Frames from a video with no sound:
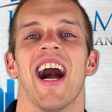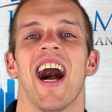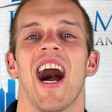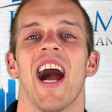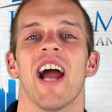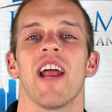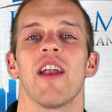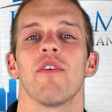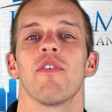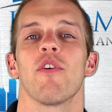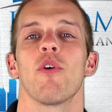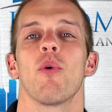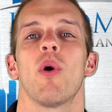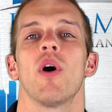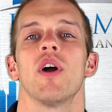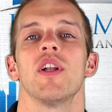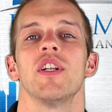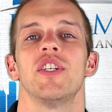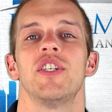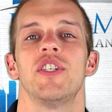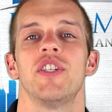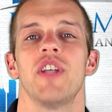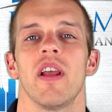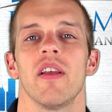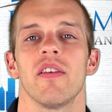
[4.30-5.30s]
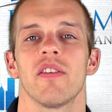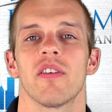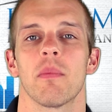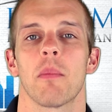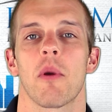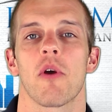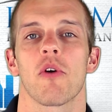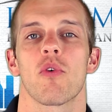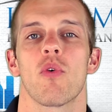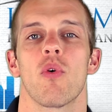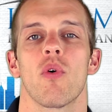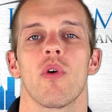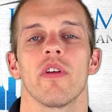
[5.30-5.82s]
Hi everyone, Jason
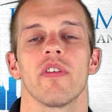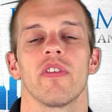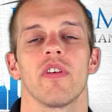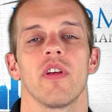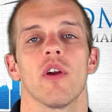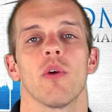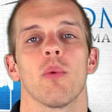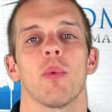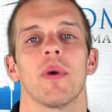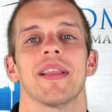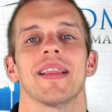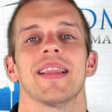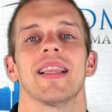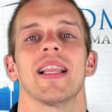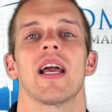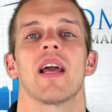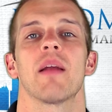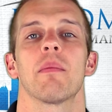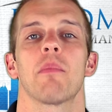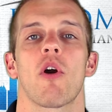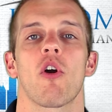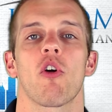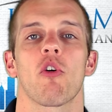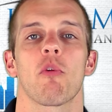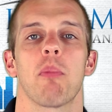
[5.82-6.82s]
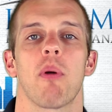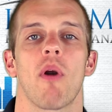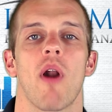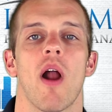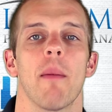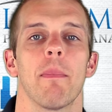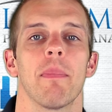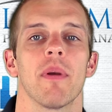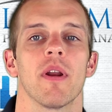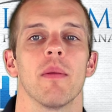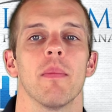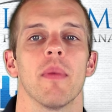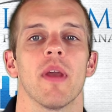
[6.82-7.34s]
Marcortis here with Landmark
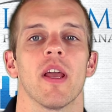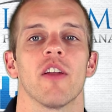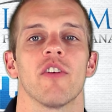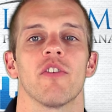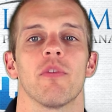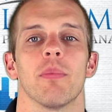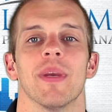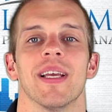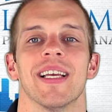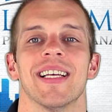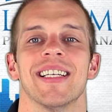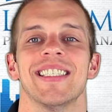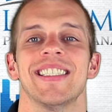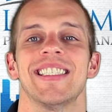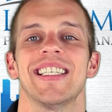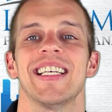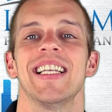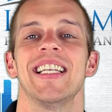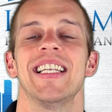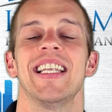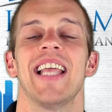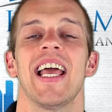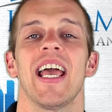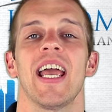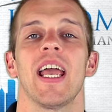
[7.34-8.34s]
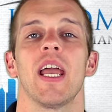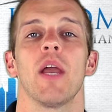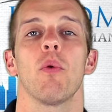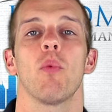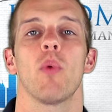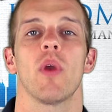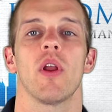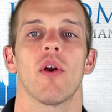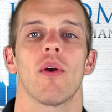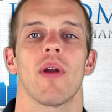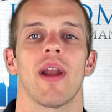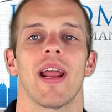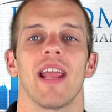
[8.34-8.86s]
Property Management, and today
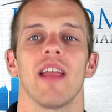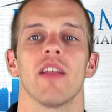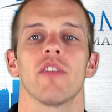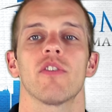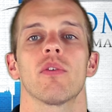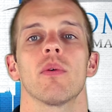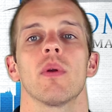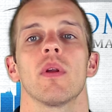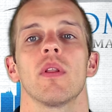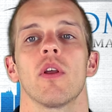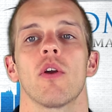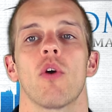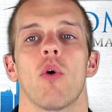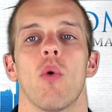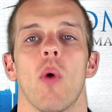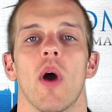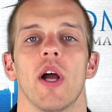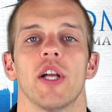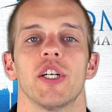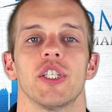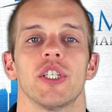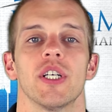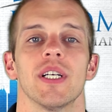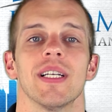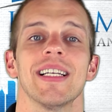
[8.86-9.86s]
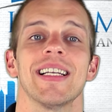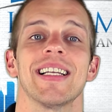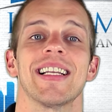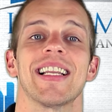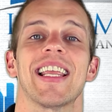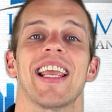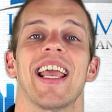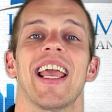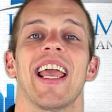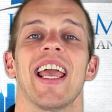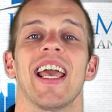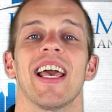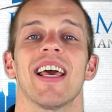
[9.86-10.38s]
we are answering the question,
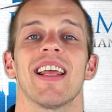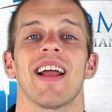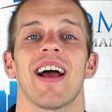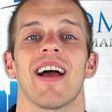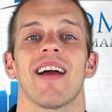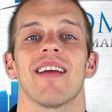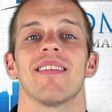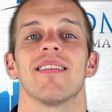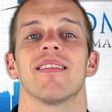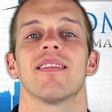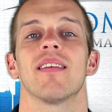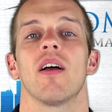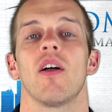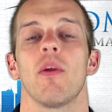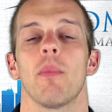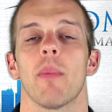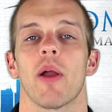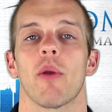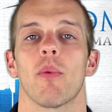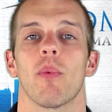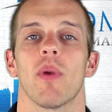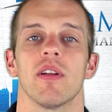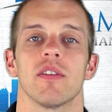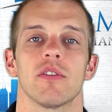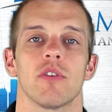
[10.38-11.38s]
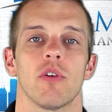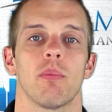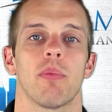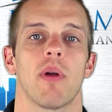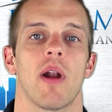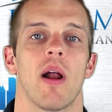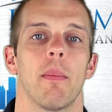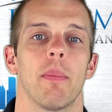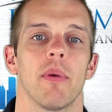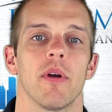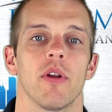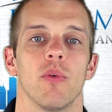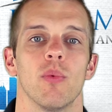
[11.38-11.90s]
can I sell my rental
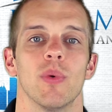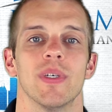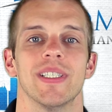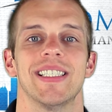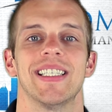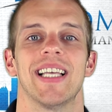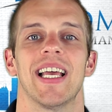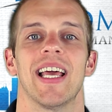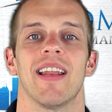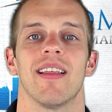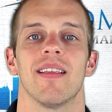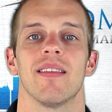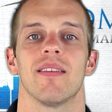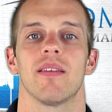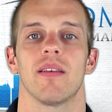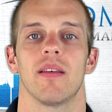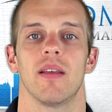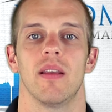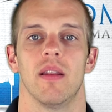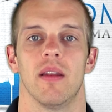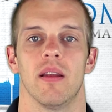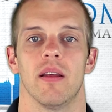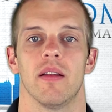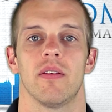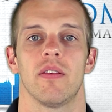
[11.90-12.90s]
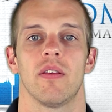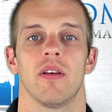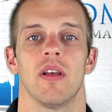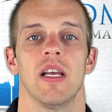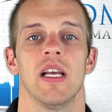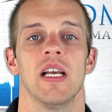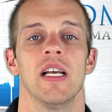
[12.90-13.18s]
property with tenants in it?